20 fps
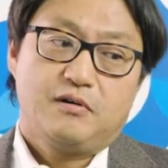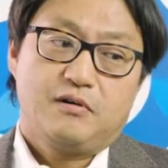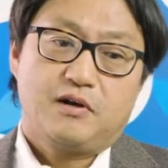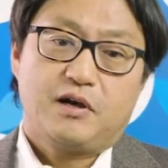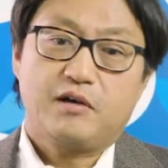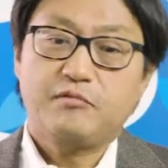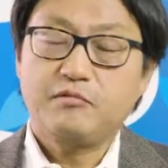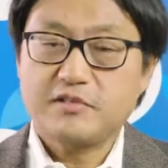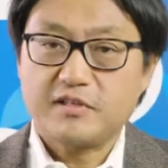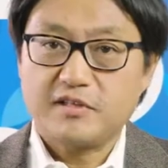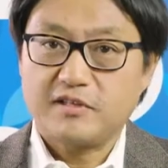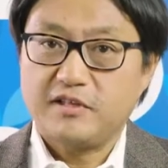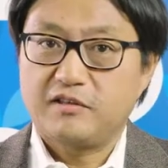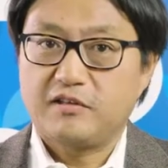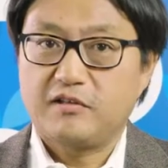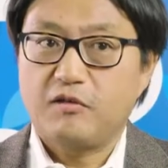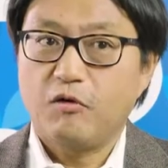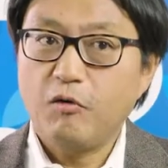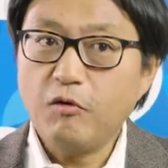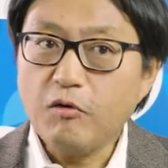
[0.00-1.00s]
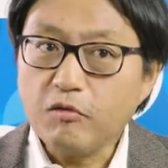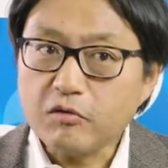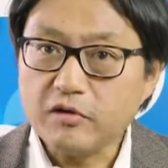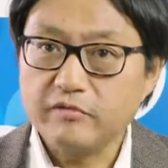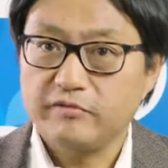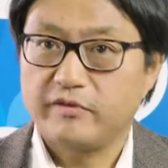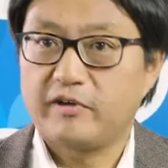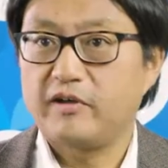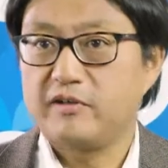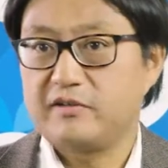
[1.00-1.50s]
I would say that all
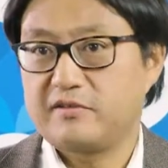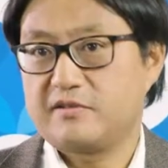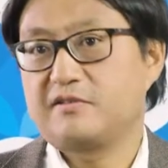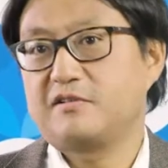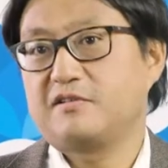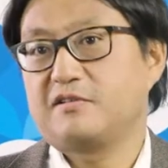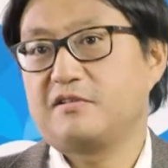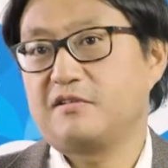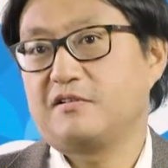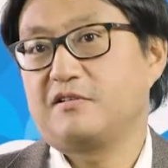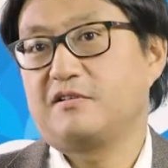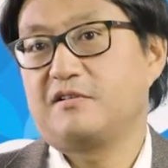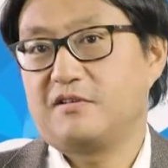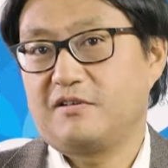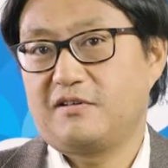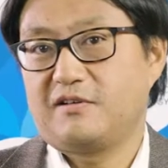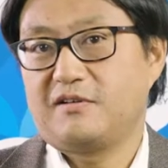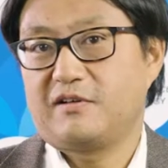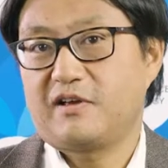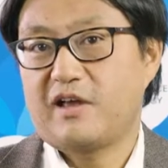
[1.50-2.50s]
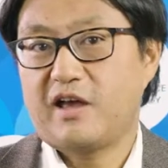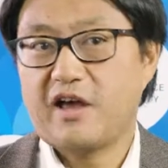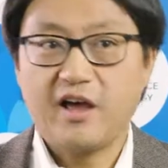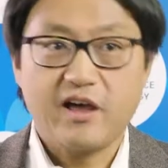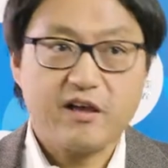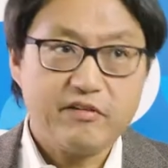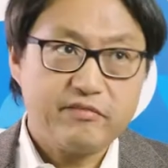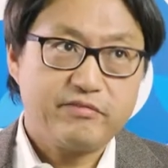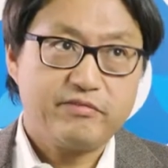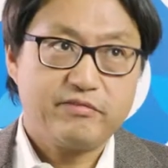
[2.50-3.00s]
of us
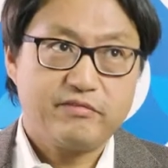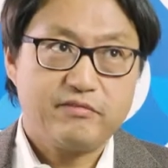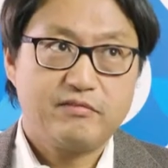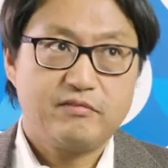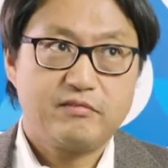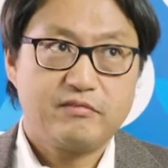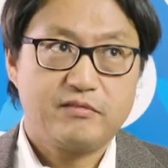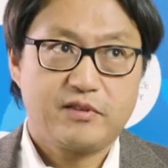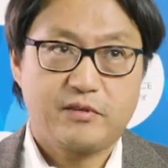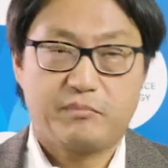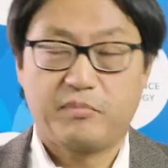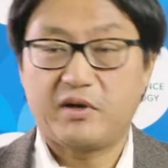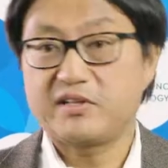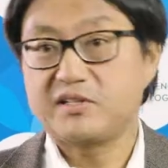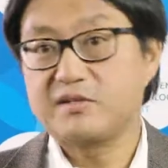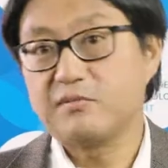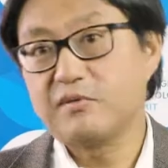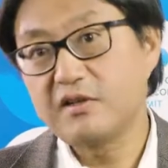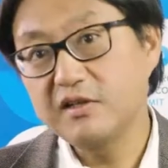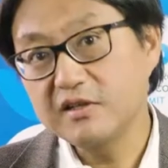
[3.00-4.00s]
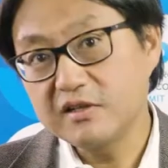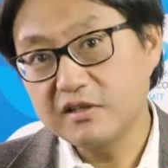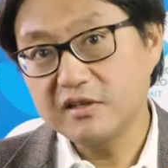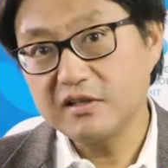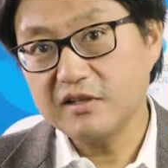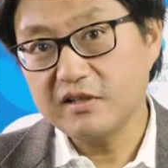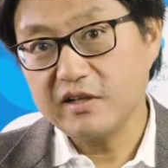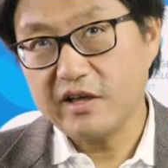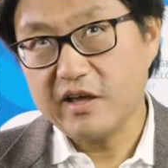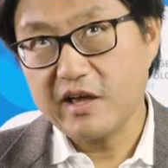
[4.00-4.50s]
have the
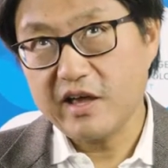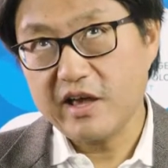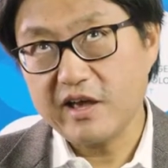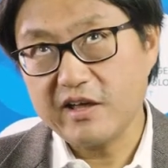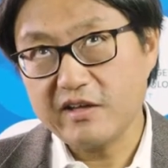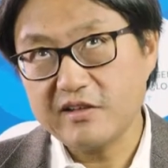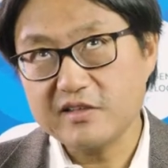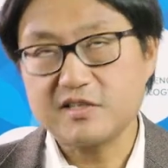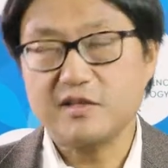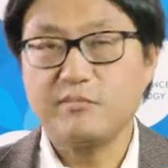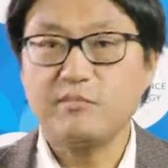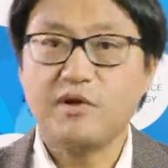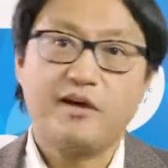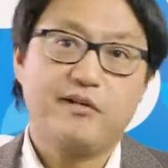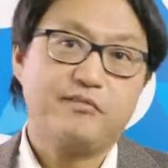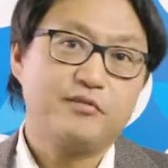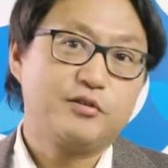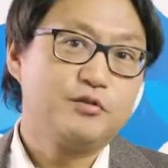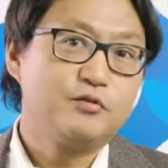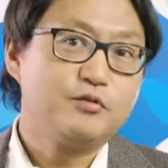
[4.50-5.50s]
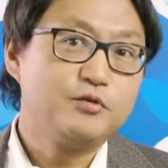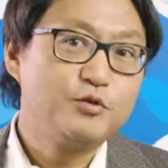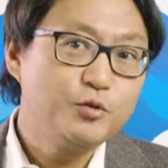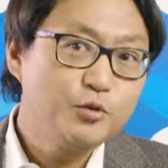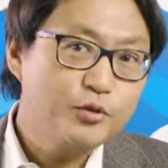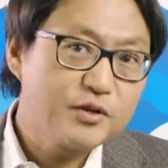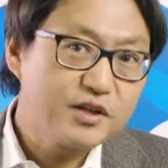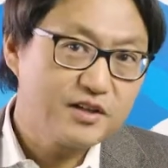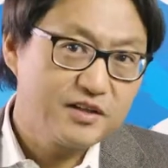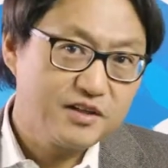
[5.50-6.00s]
possibility and some have the
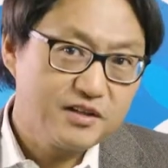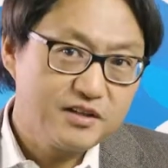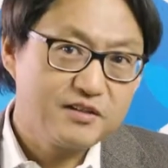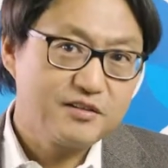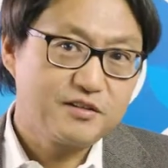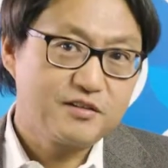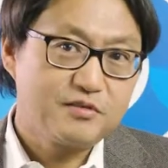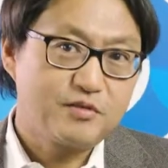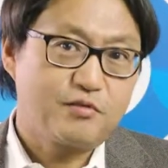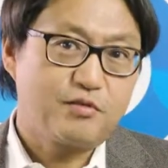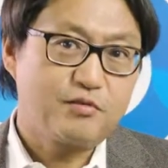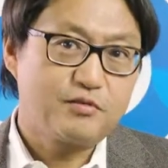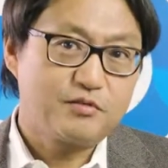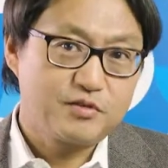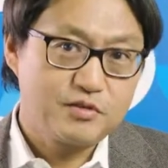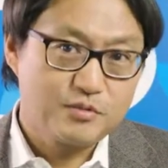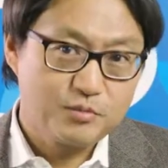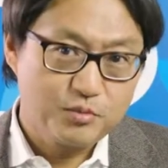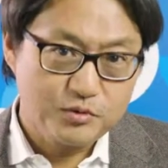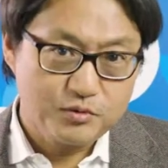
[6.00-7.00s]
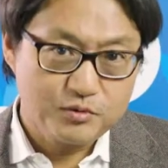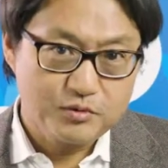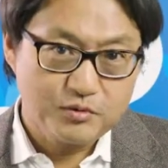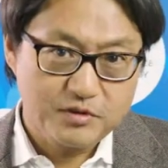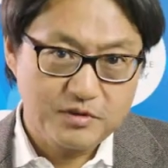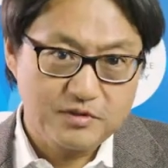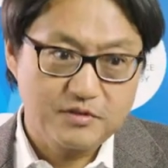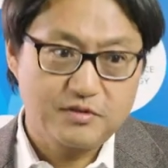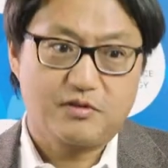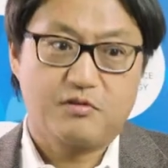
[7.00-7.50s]
duty to contribute
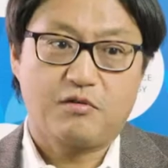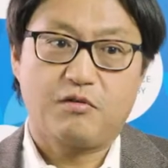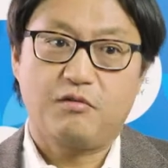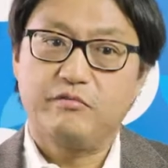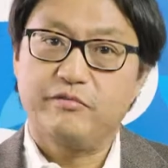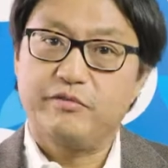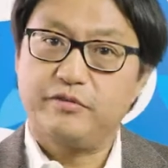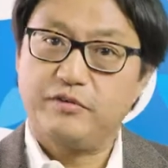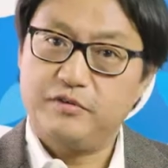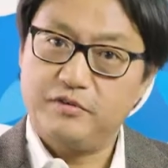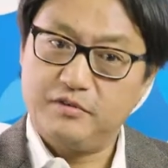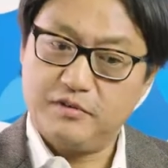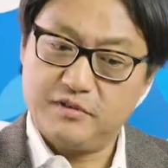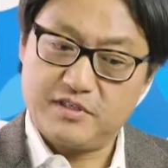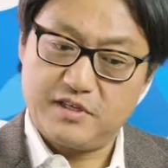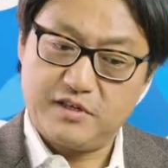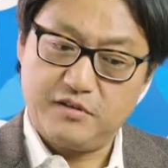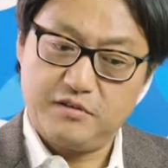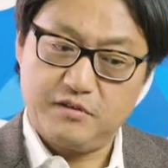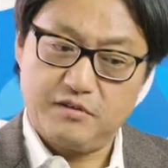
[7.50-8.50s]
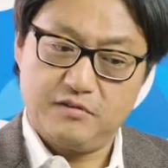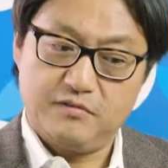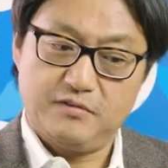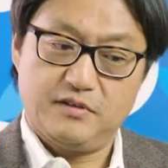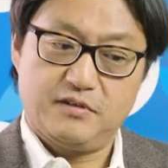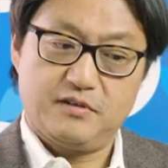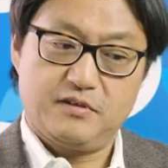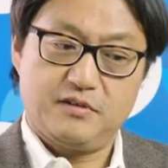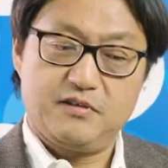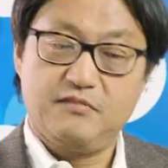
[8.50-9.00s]
to convert
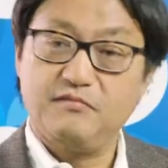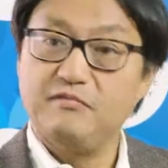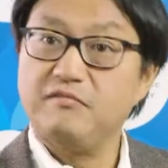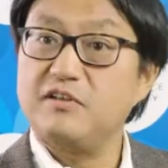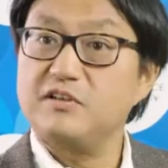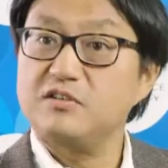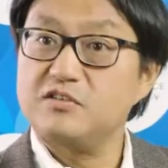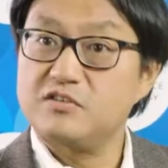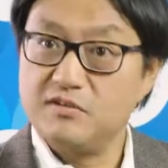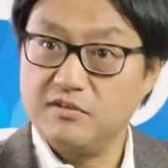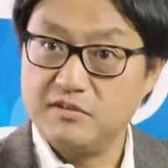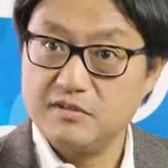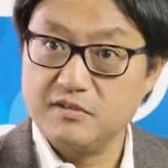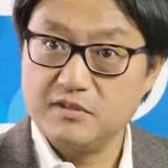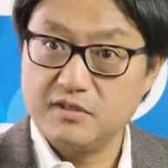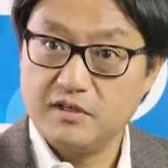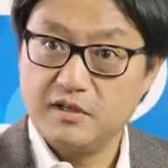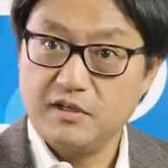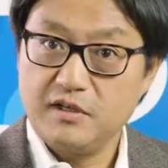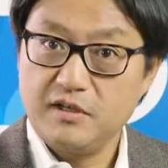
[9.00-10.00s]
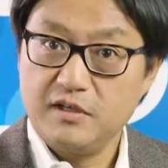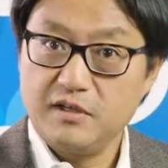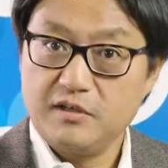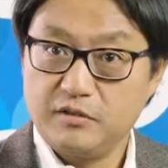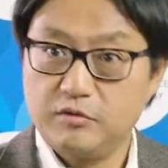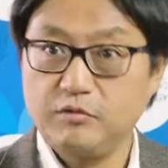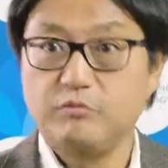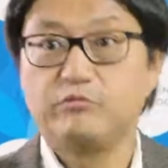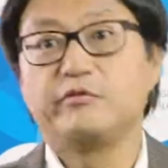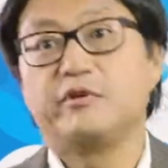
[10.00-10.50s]
scientific inventions
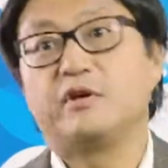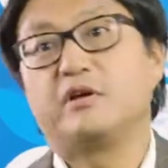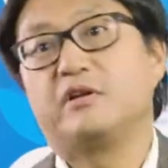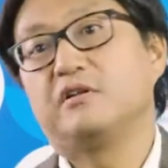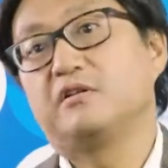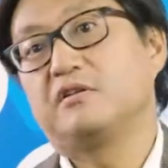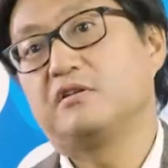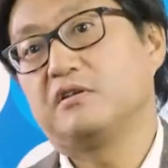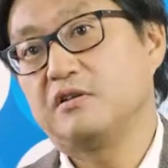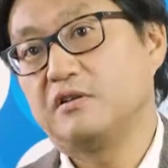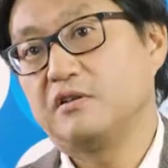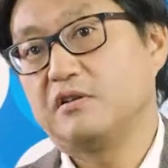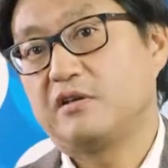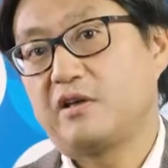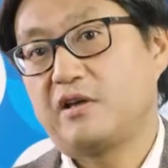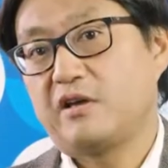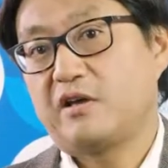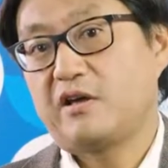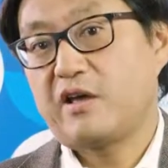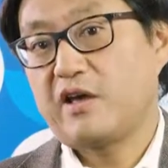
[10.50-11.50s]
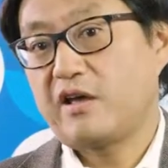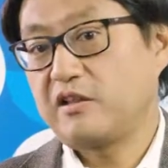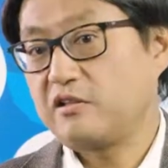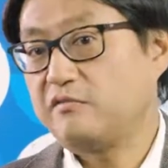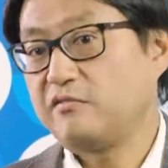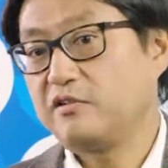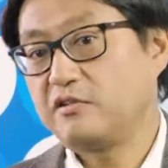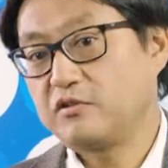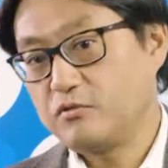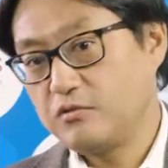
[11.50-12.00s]
to reality and
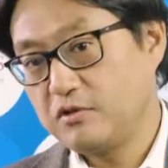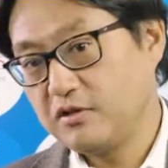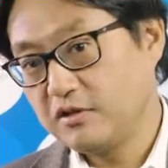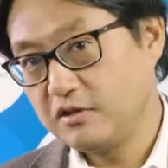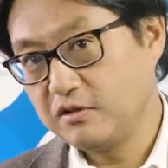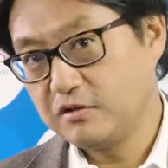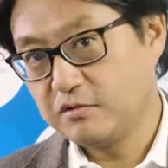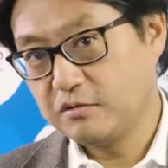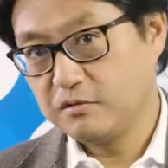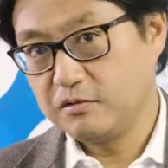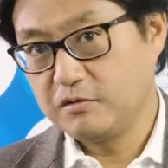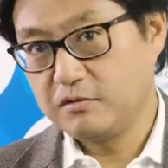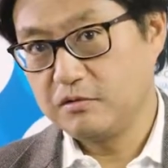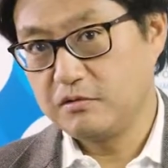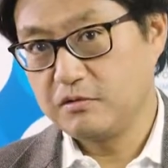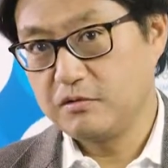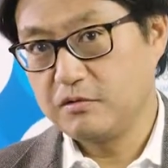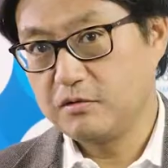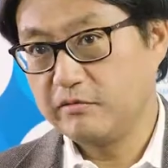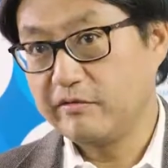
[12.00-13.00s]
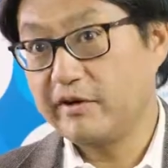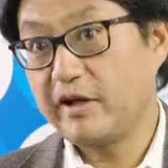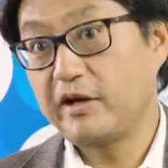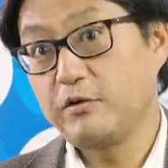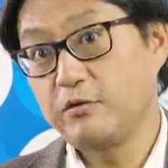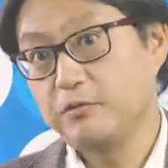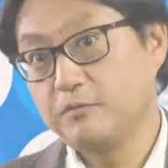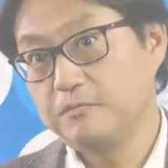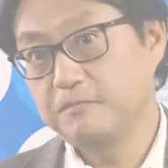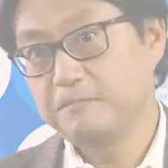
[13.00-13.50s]
eventually to, to, to
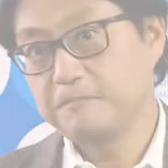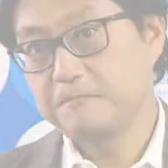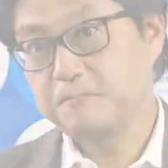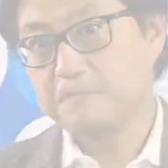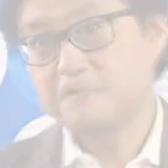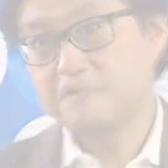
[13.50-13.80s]
value.